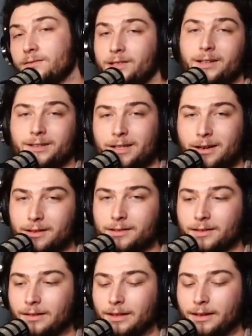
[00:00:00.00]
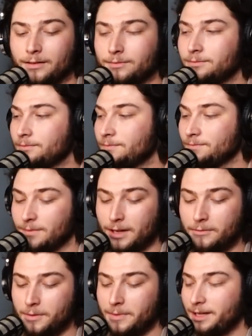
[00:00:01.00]
Gin and tonics are clear. How dare you? It
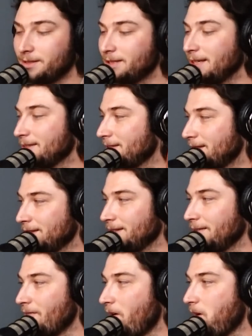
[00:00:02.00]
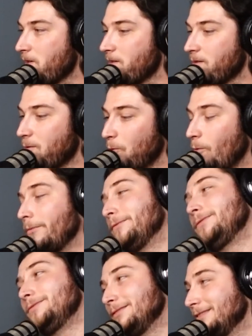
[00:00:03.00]
would make sense. I judge you now.
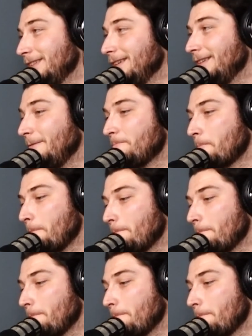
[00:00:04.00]
How dare you say something